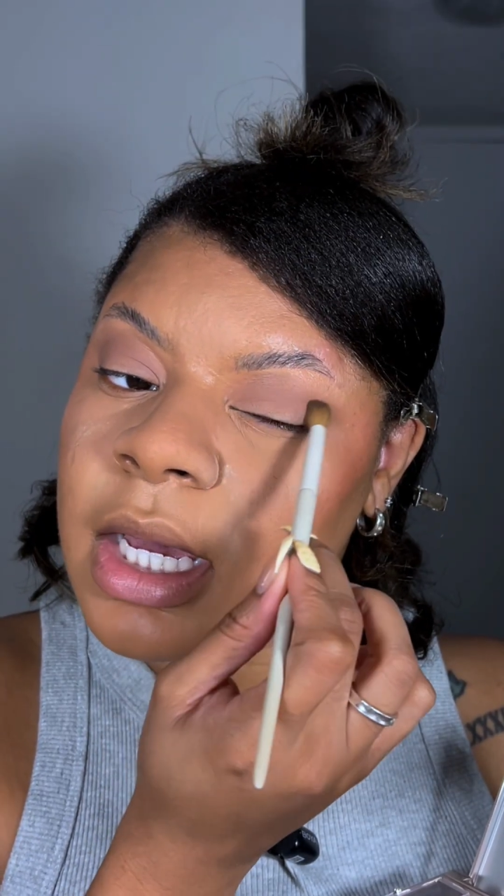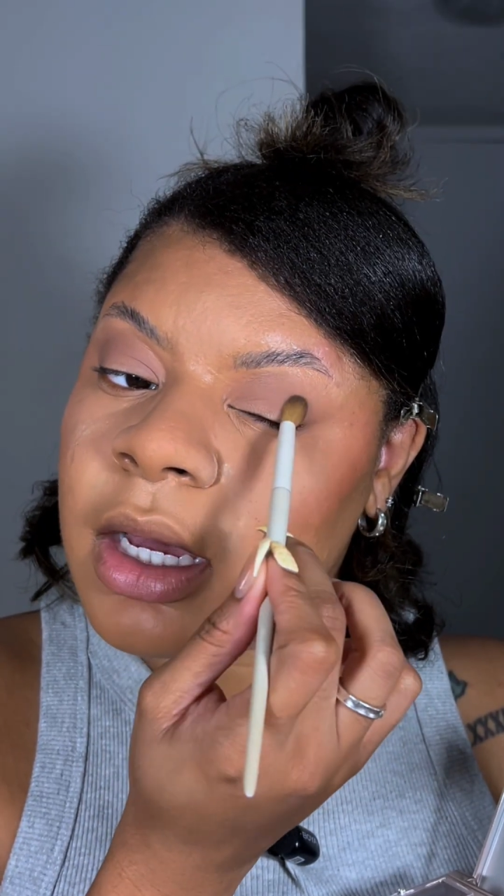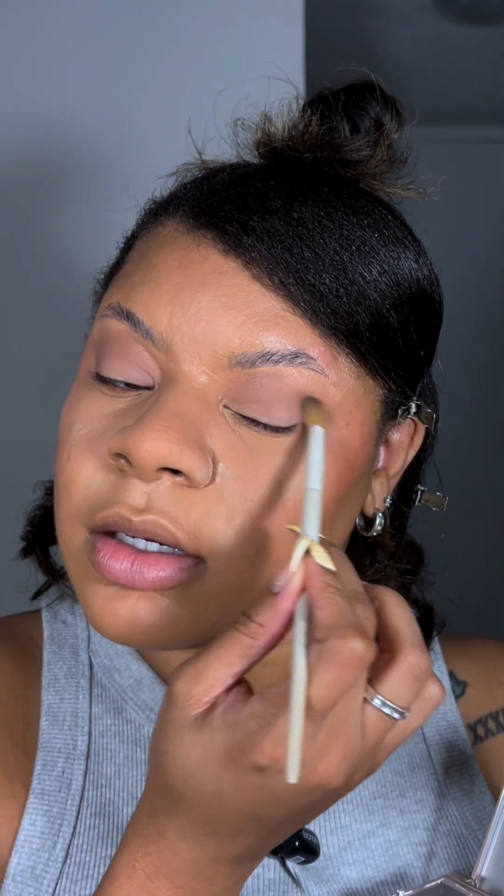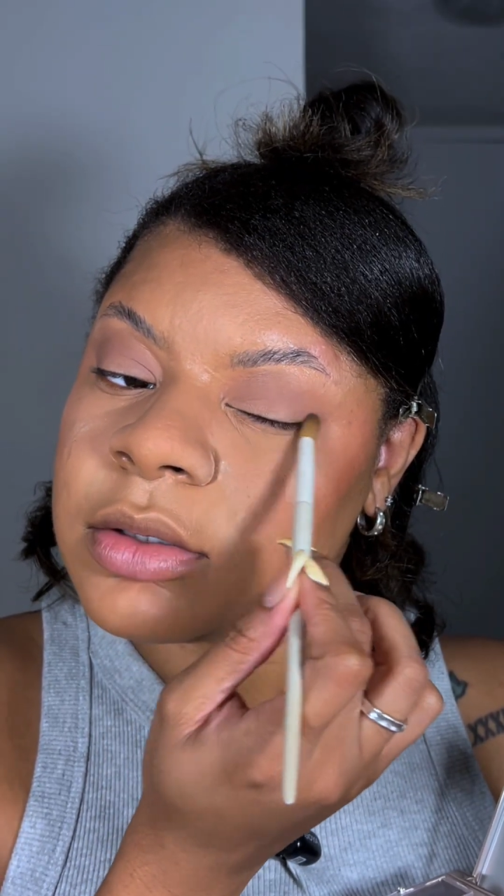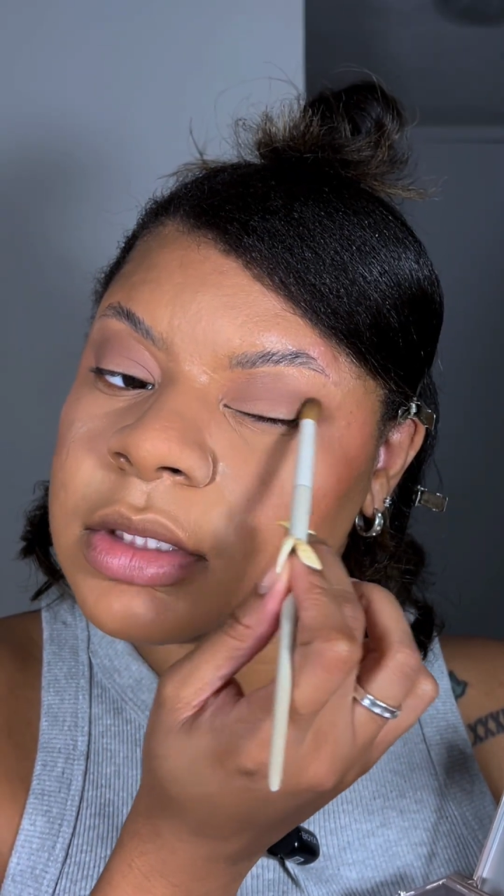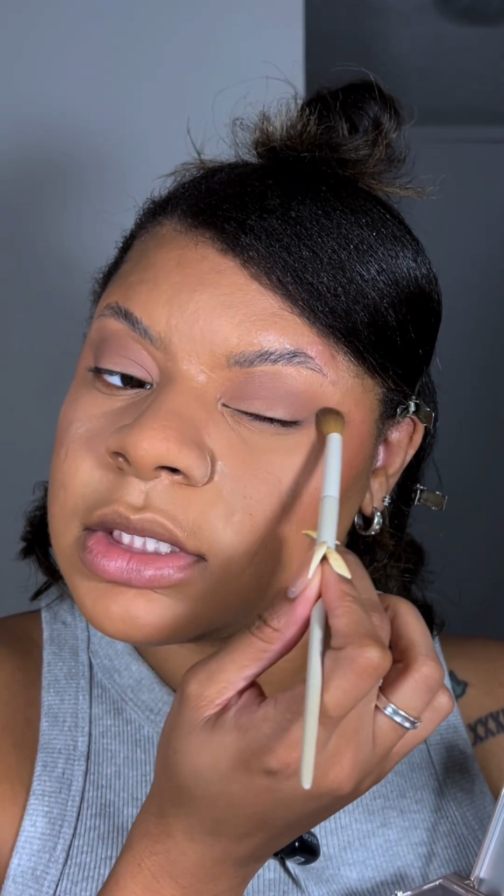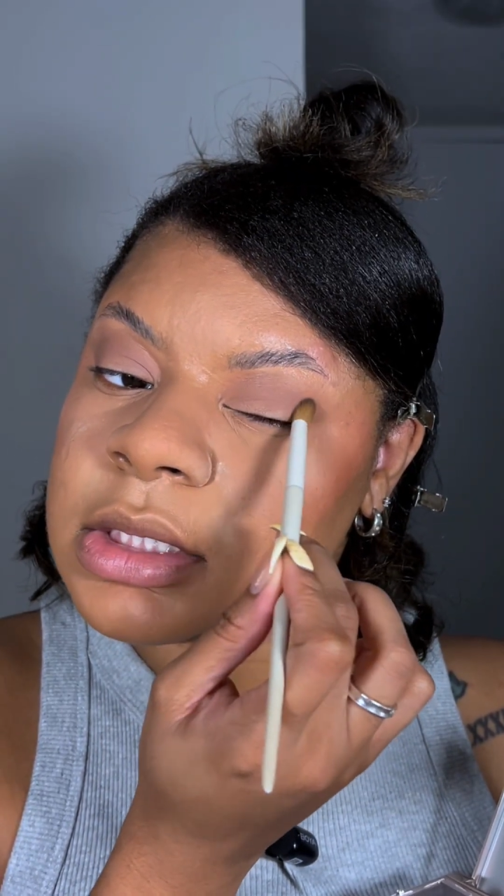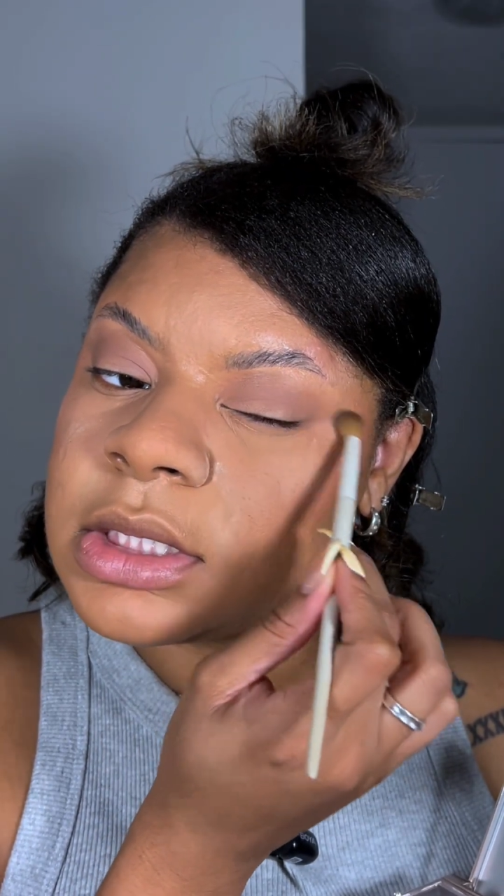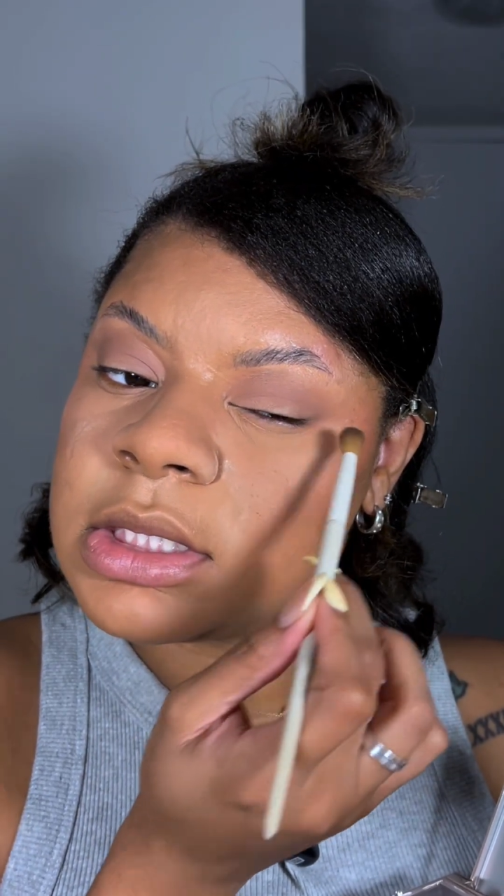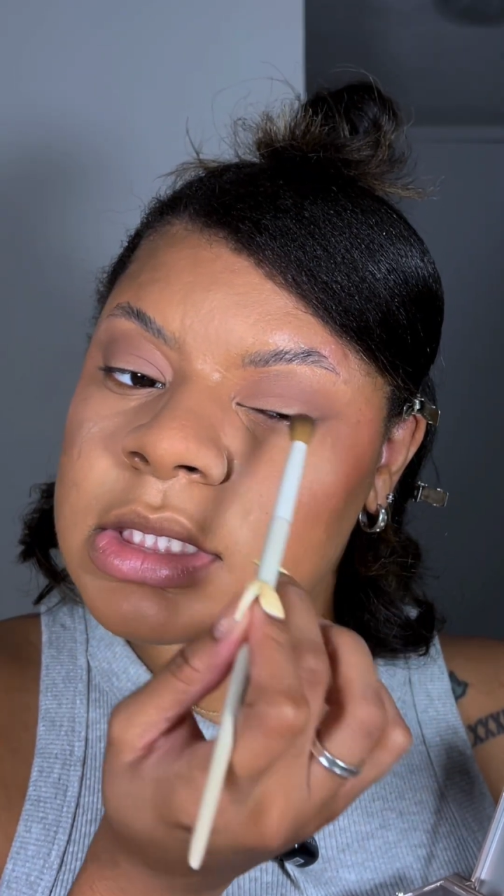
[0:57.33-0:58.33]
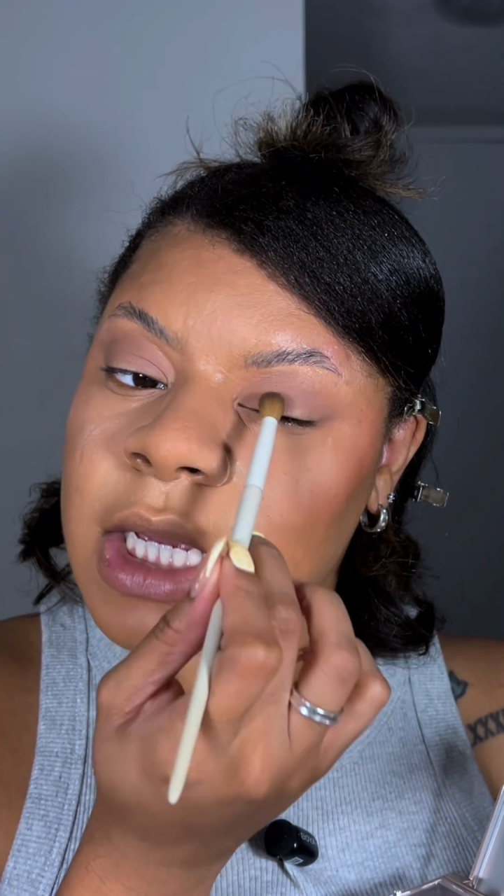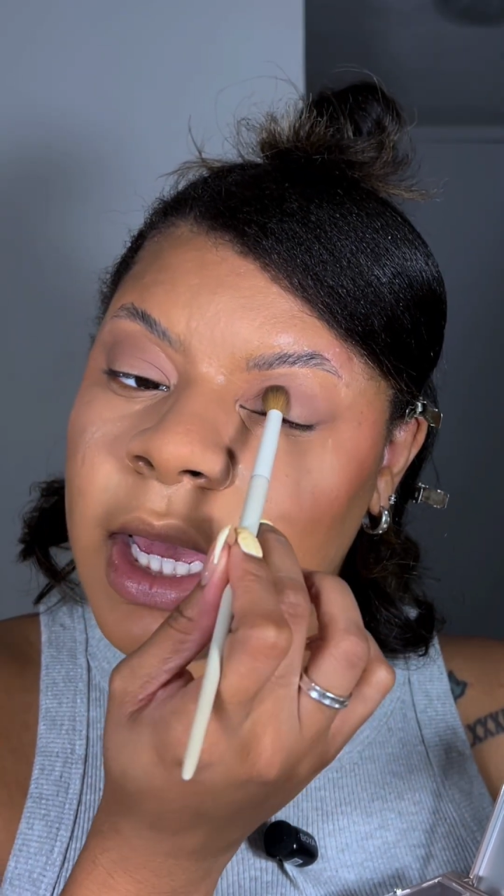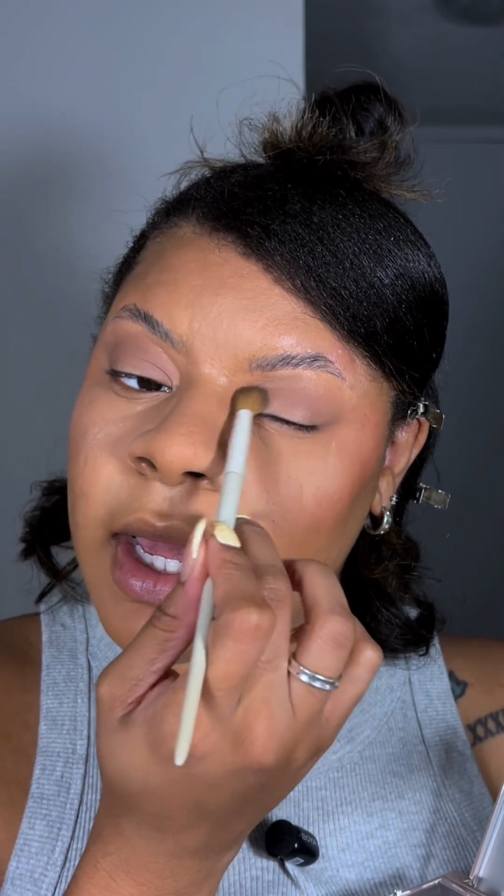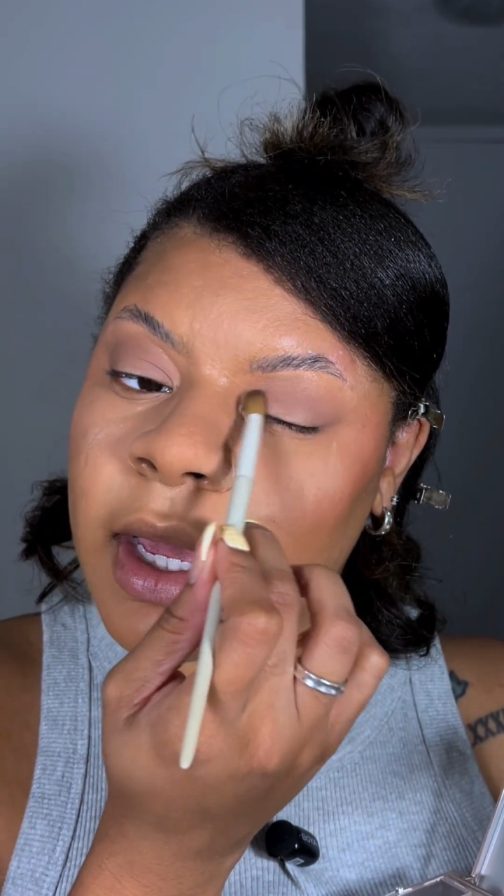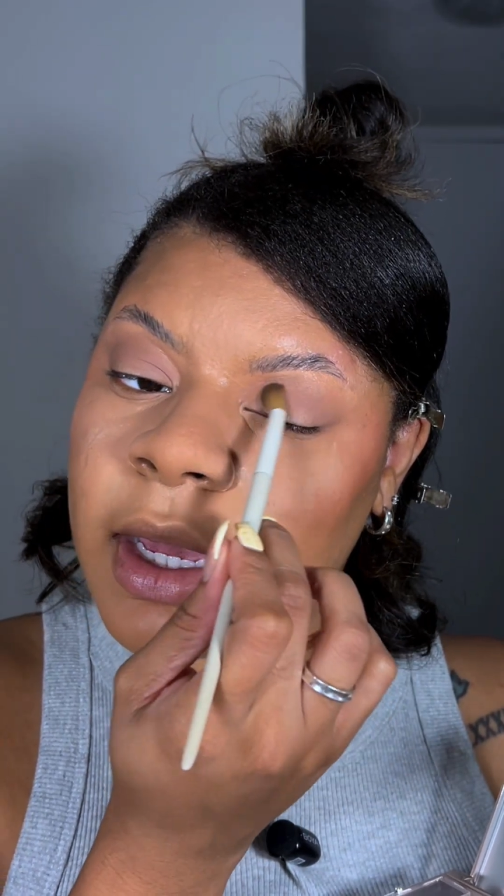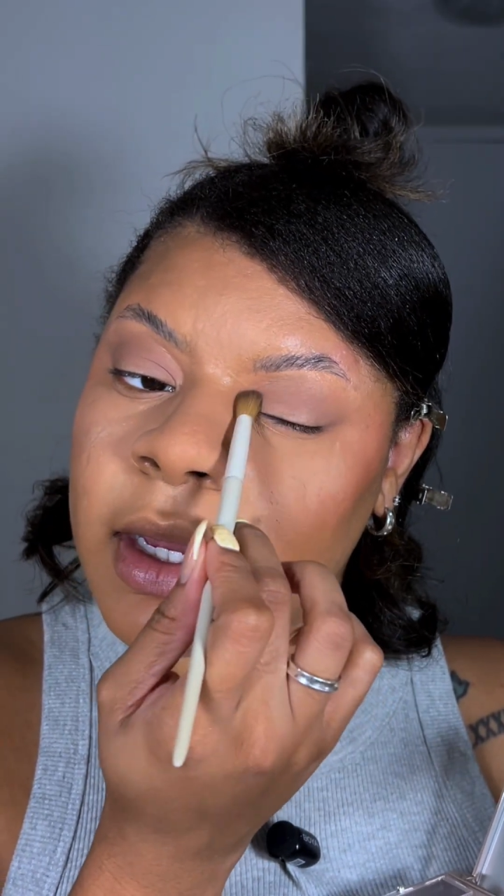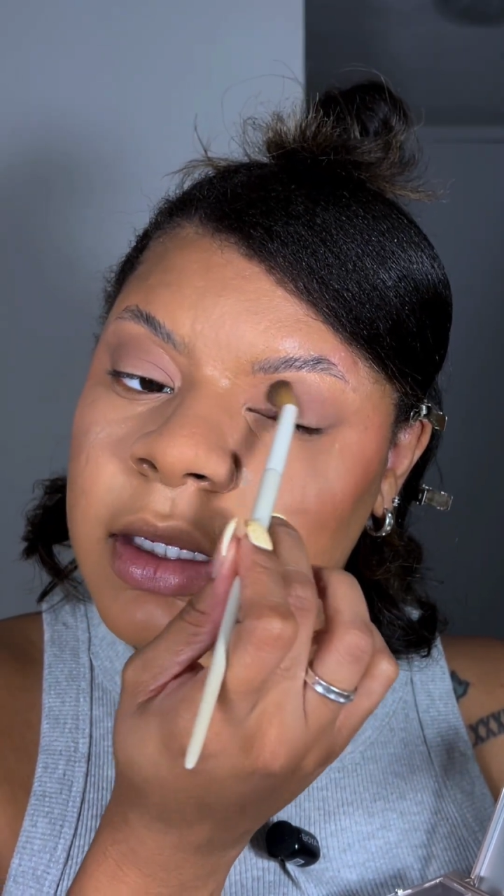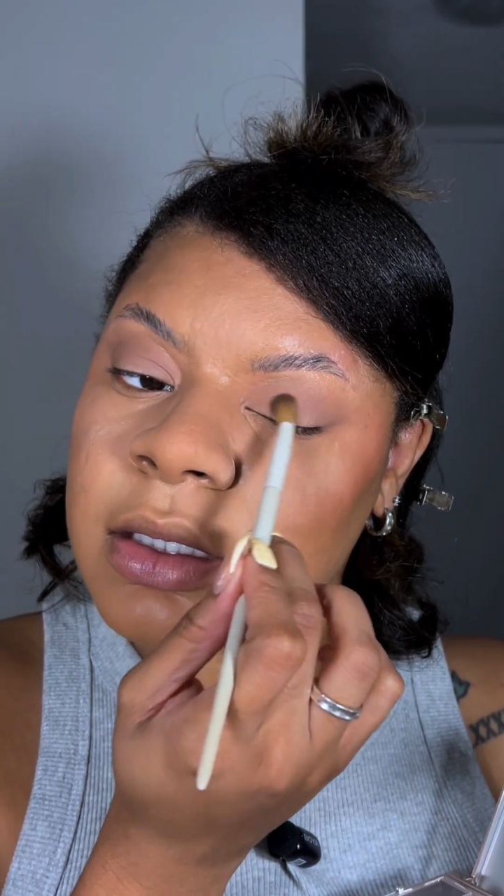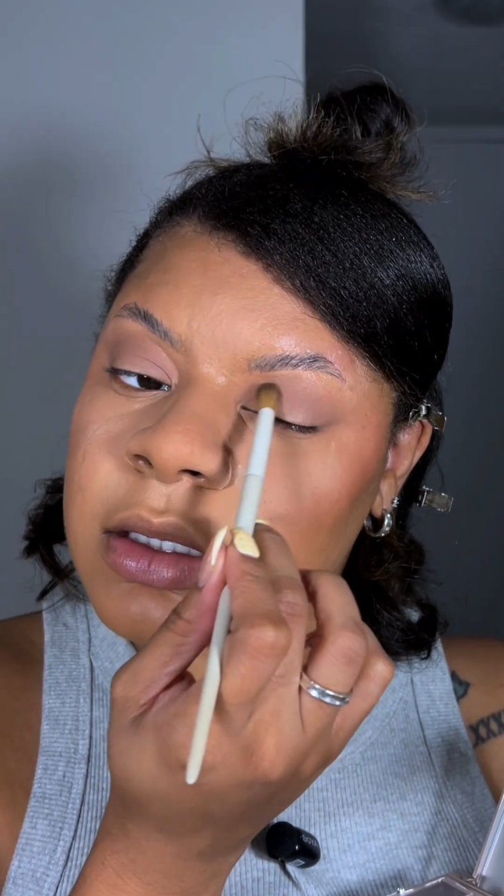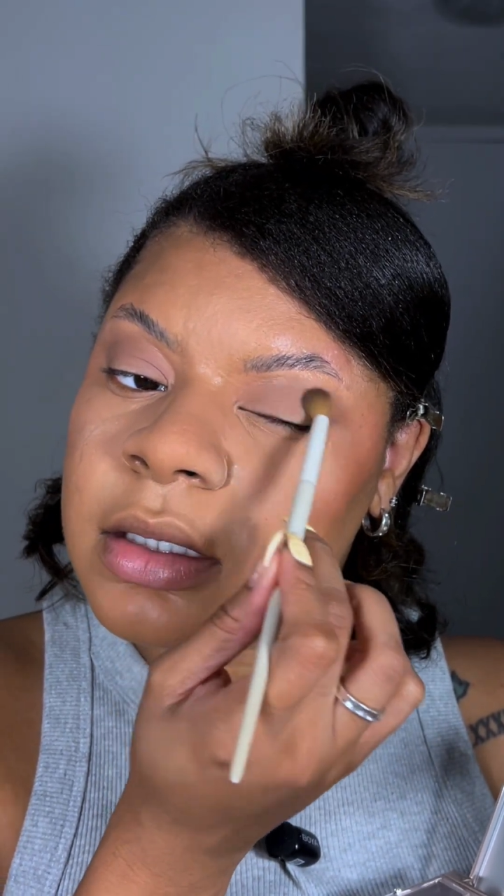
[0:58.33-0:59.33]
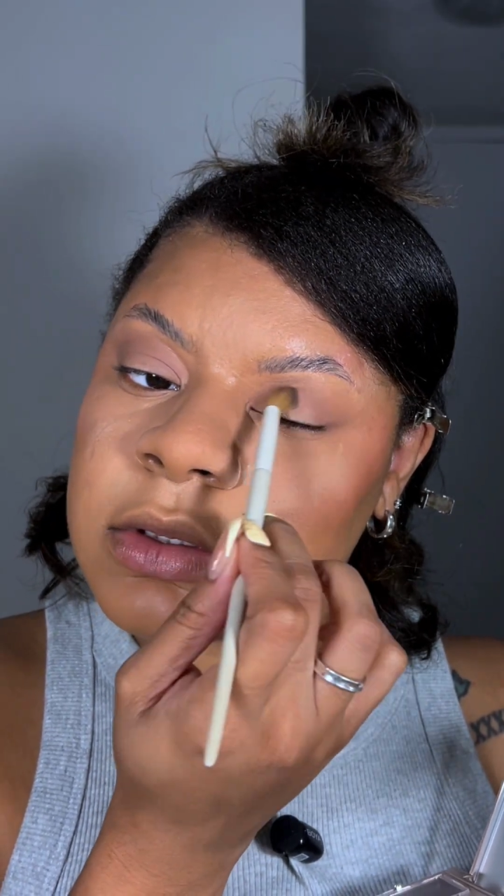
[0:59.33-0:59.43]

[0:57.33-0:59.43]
out just a tad.